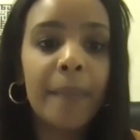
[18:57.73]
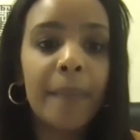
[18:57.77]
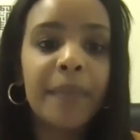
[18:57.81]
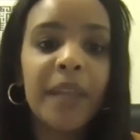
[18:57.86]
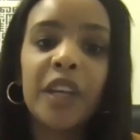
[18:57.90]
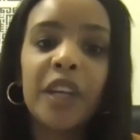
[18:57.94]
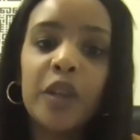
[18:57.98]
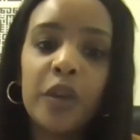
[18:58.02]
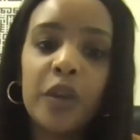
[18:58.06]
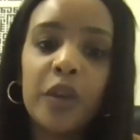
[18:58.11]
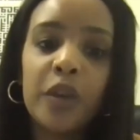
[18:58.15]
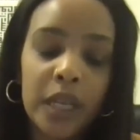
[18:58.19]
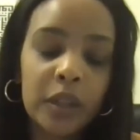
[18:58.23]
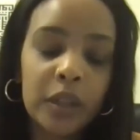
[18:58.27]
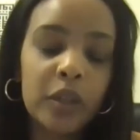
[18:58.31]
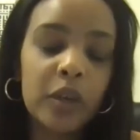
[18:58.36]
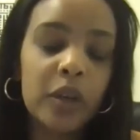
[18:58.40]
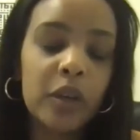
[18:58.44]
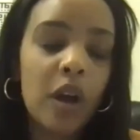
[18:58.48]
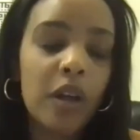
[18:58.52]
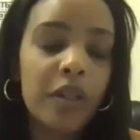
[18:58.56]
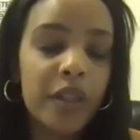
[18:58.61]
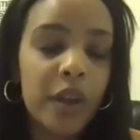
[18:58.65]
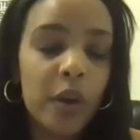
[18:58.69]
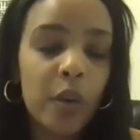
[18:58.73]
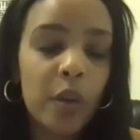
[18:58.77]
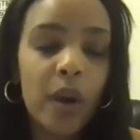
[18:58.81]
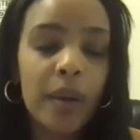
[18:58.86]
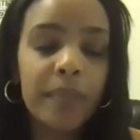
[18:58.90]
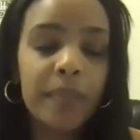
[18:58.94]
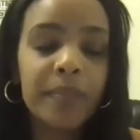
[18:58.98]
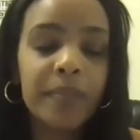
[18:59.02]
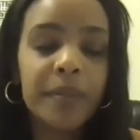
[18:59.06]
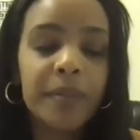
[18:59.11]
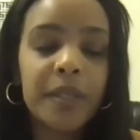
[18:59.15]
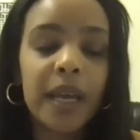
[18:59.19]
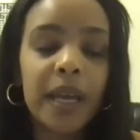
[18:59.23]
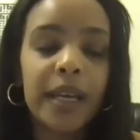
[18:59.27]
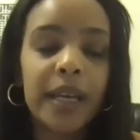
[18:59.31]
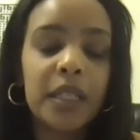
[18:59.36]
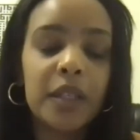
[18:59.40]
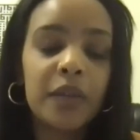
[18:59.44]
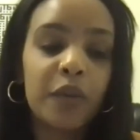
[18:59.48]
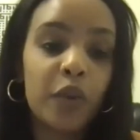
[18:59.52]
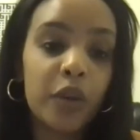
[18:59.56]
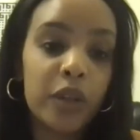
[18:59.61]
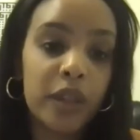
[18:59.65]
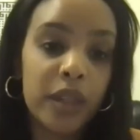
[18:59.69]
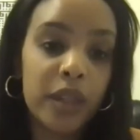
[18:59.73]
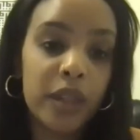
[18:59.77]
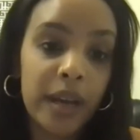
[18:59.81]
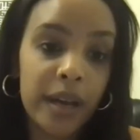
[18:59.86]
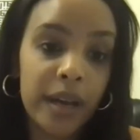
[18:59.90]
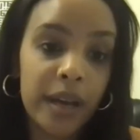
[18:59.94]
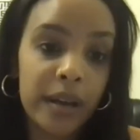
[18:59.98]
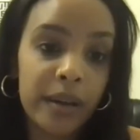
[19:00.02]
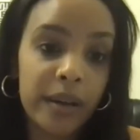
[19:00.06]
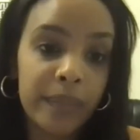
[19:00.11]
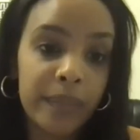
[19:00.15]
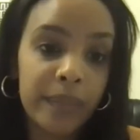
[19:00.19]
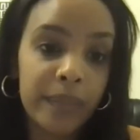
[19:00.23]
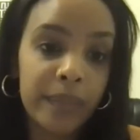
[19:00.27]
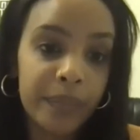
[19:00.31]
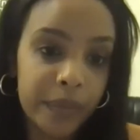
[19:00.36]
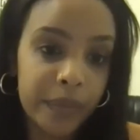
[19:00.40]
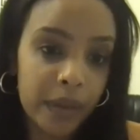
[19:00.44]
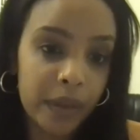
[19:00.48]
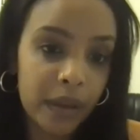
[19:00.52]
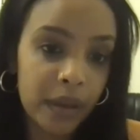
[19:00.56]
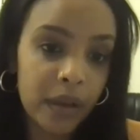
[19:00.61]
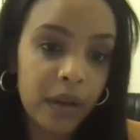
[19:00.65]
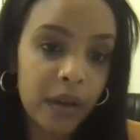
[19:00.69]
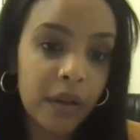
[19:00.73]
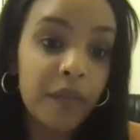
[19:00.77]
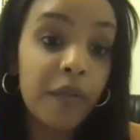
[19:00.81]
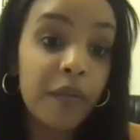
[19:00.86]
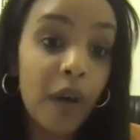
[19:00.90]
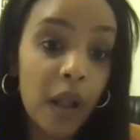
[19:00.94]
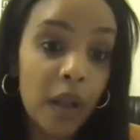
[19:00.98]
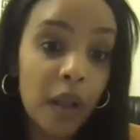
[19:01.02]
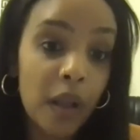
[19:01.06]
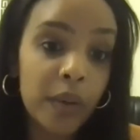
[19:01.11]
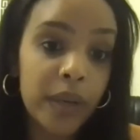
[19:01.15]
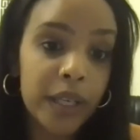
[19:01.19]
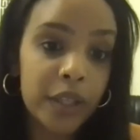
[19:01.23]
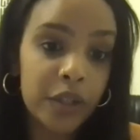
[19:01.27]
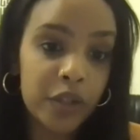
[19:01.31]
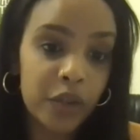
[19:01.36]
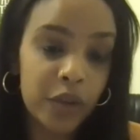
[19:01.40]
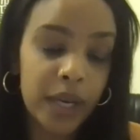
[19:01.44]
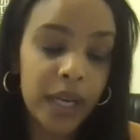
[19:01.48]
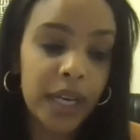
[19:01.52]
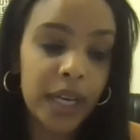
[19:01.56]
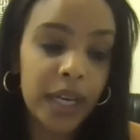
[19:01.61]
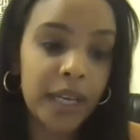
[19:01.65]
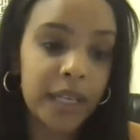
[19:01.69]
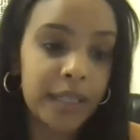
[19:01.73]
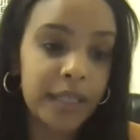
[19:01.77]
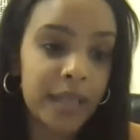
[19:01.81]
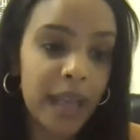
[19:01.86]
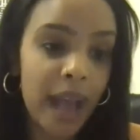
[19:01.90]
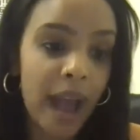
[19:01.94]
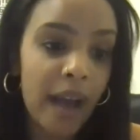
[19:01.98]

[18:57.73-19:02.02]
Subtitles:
and you can look on their websites for the following trainings